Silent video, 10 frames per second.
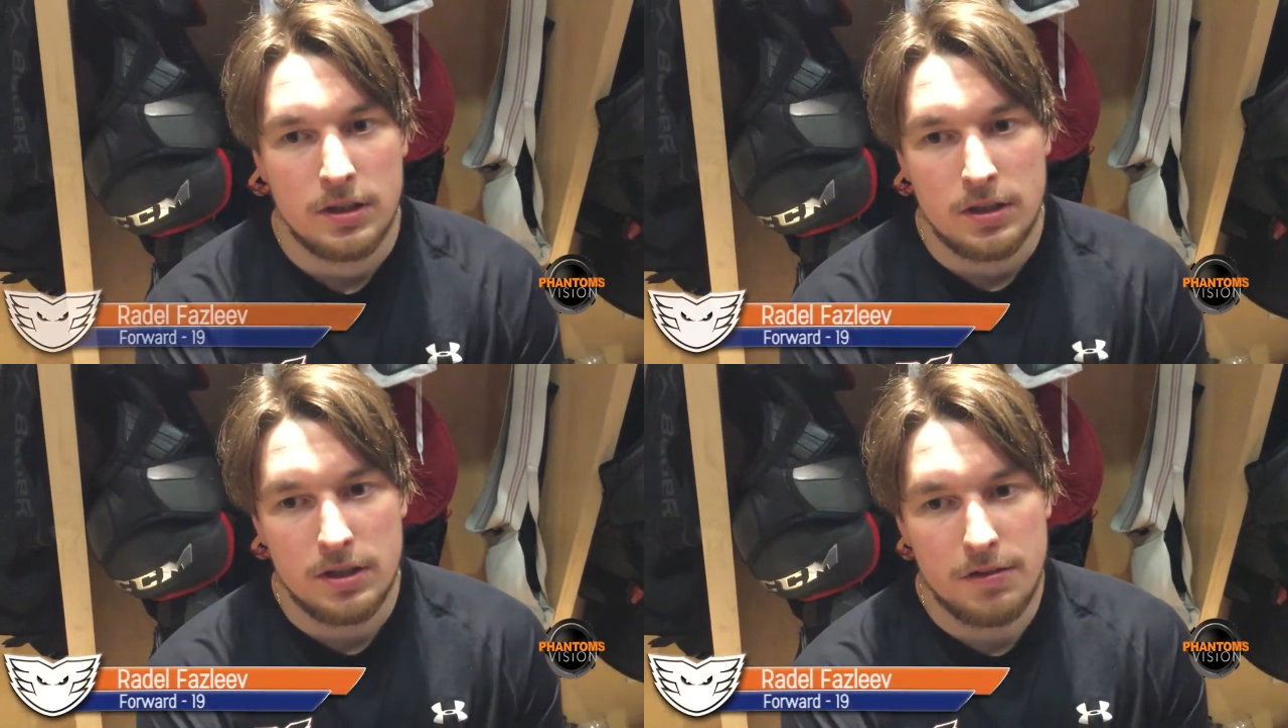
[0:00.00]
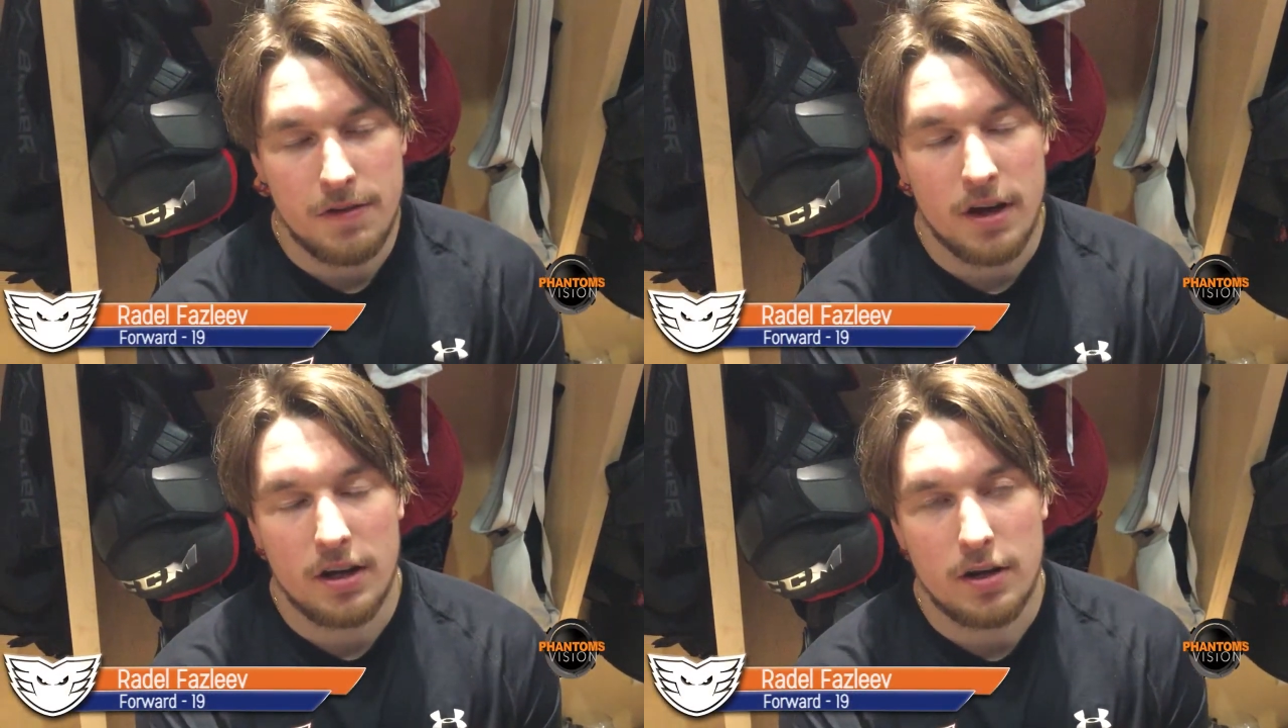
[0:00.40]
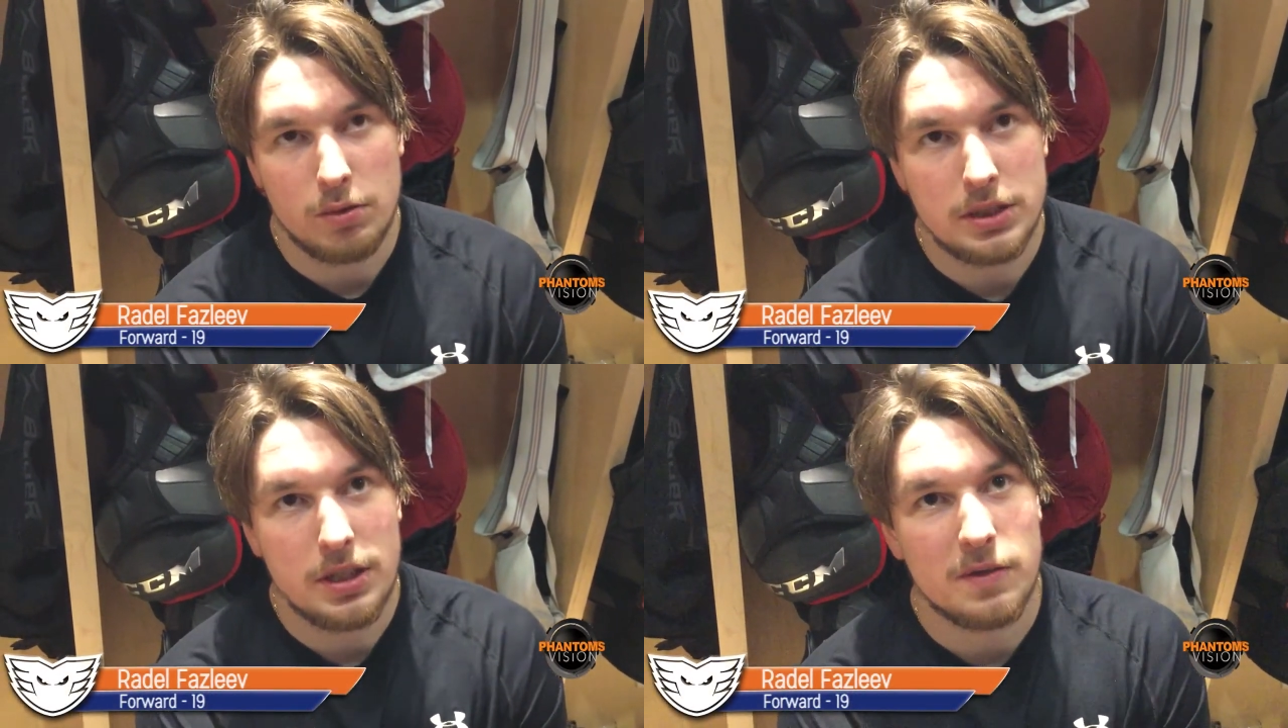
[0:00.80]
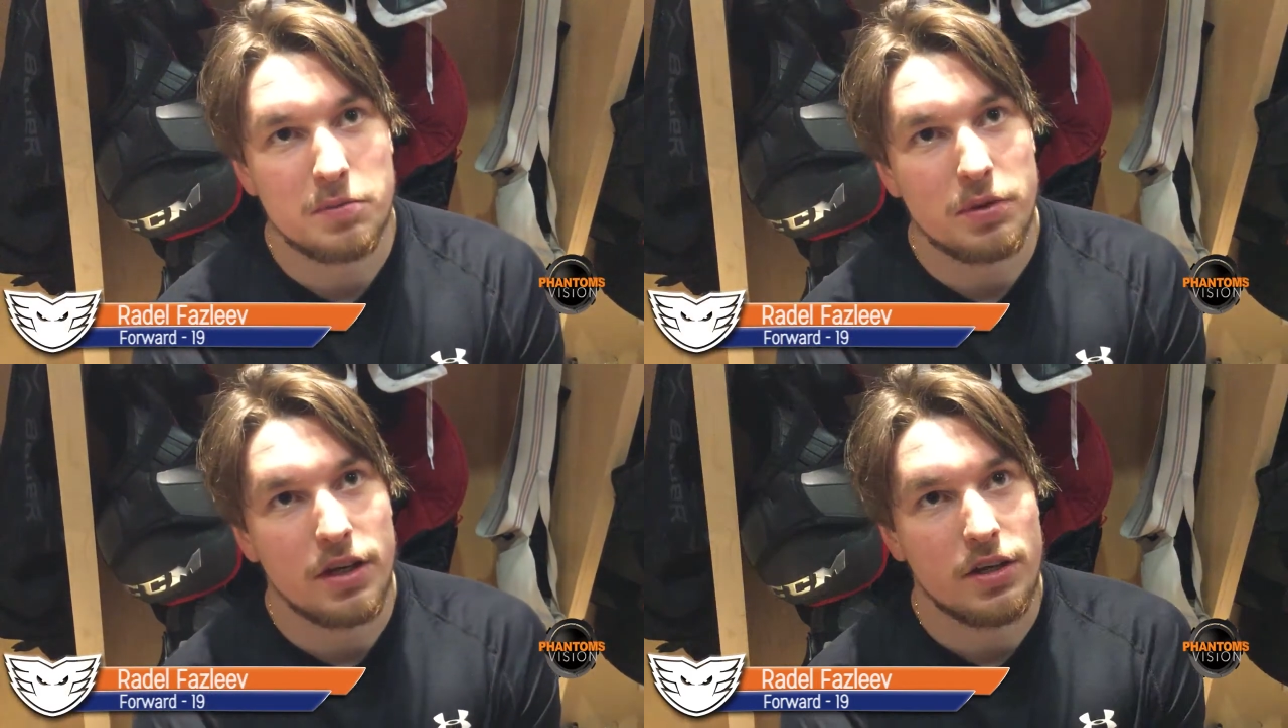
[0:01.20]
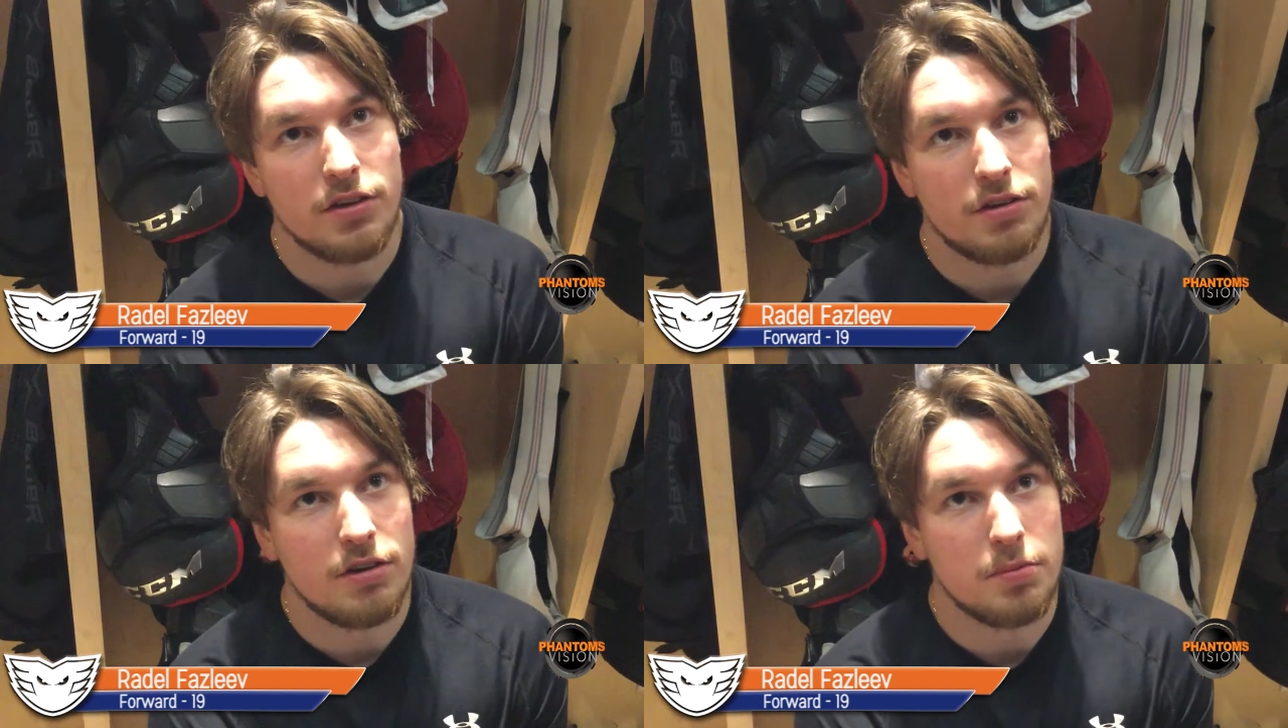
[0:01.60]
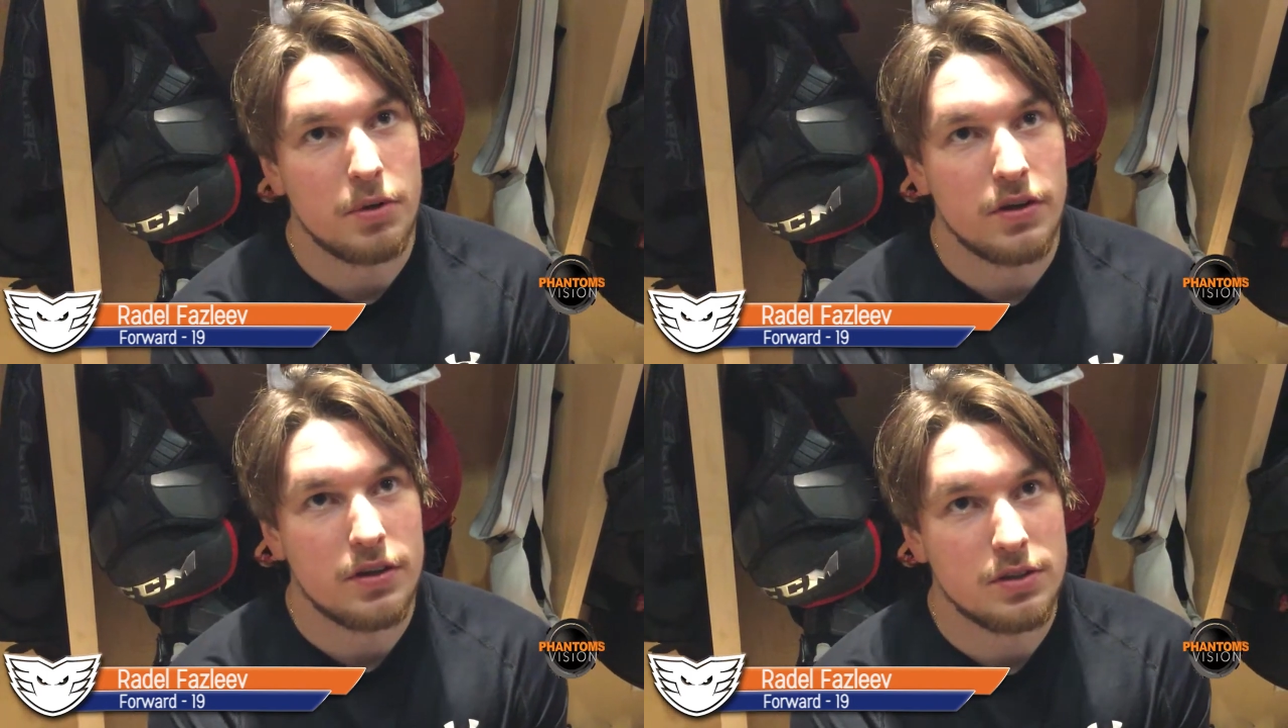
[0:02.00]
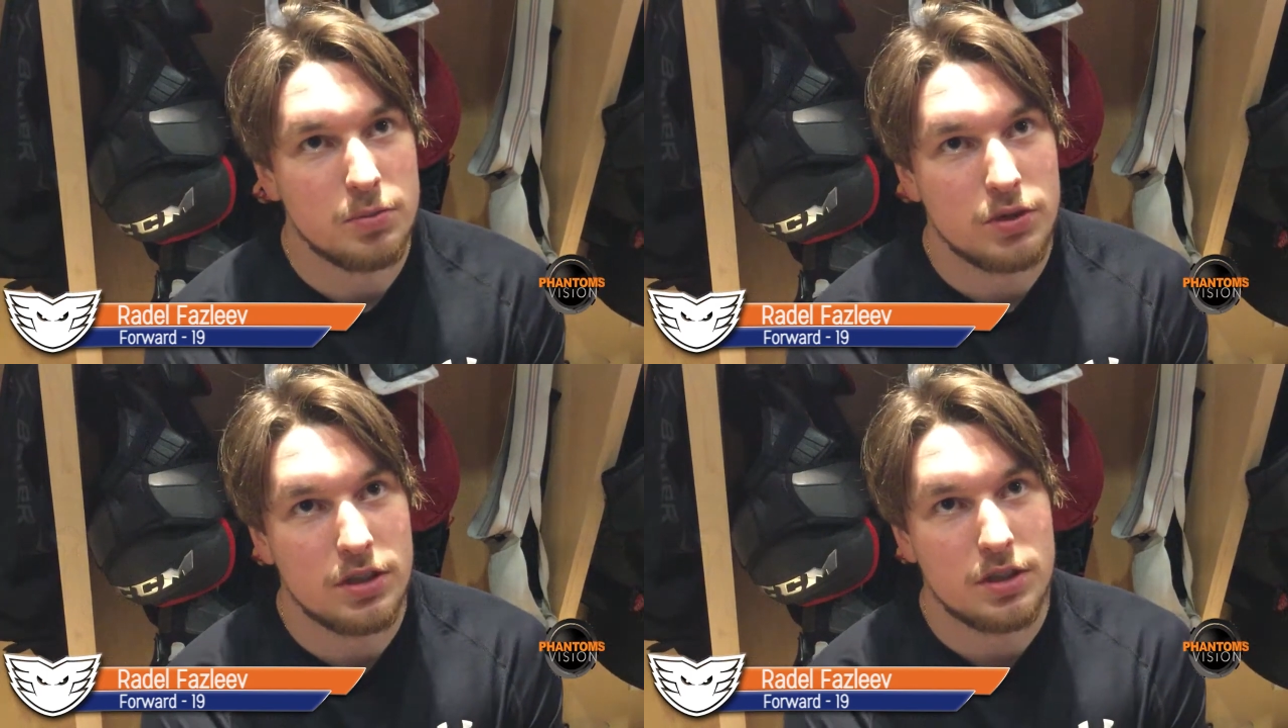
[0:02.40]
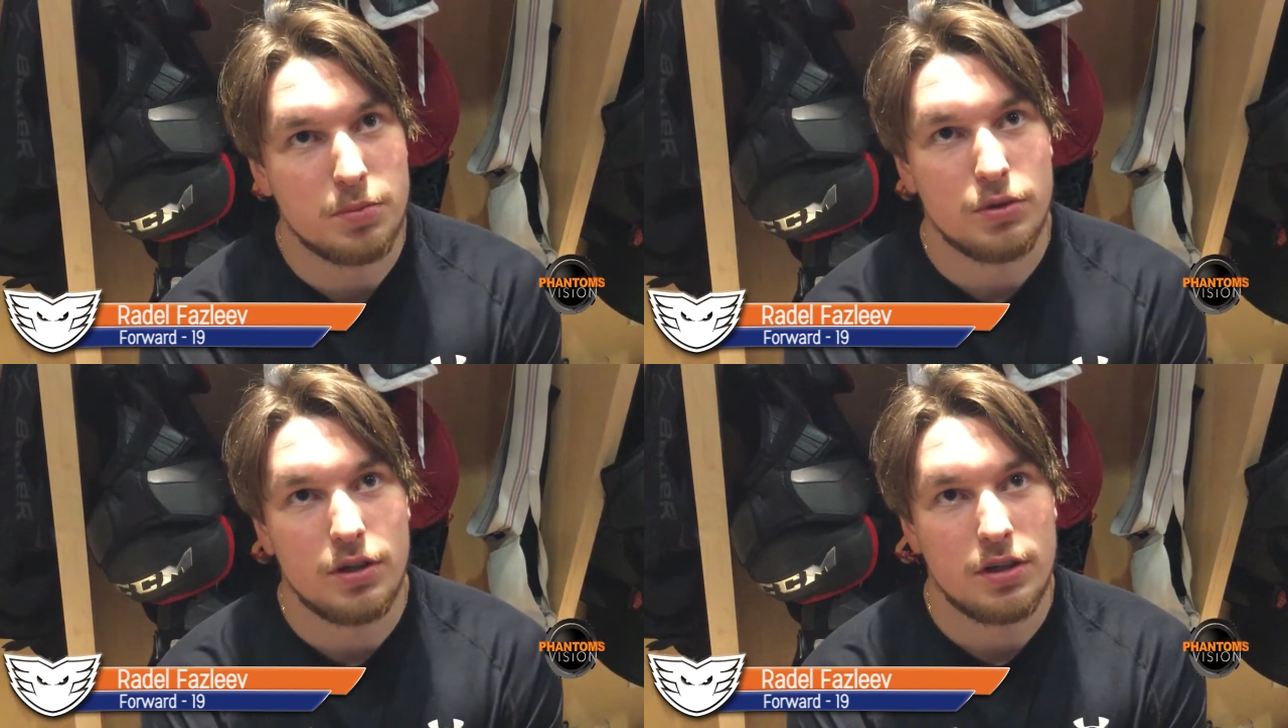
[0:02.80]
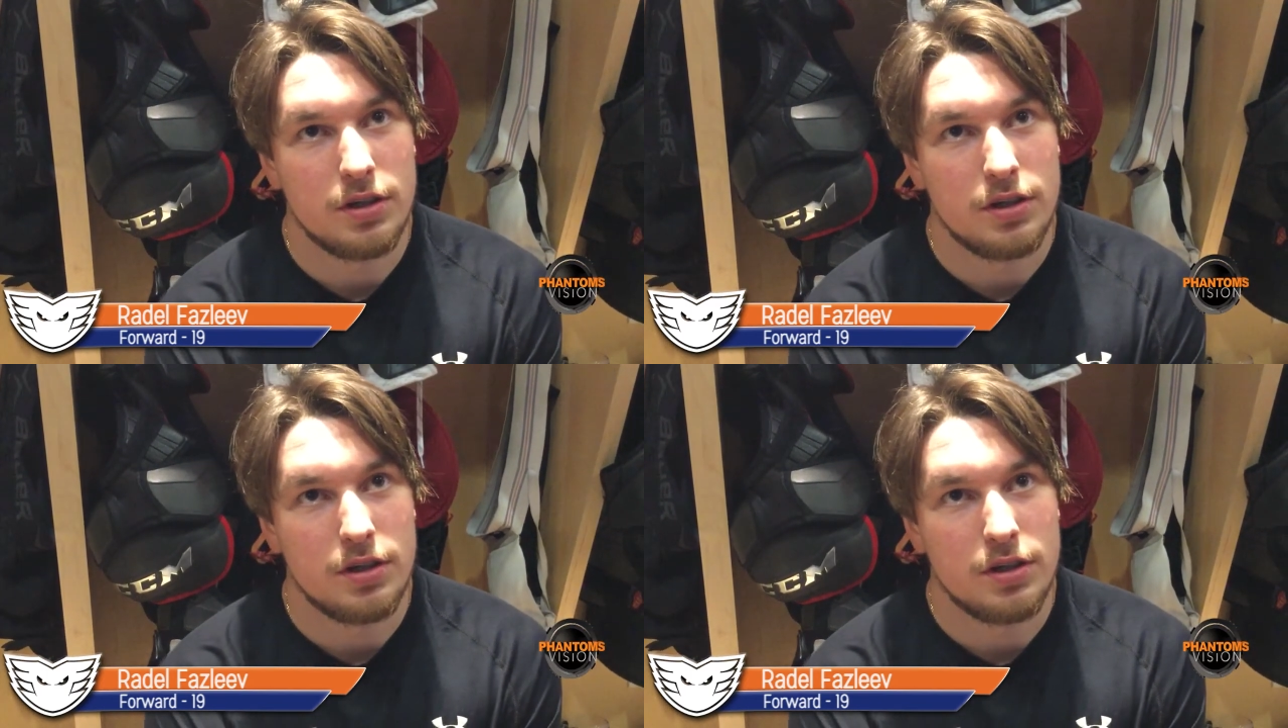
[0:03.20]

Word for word: think the fact that we stopped playing in the third period is more disappointing,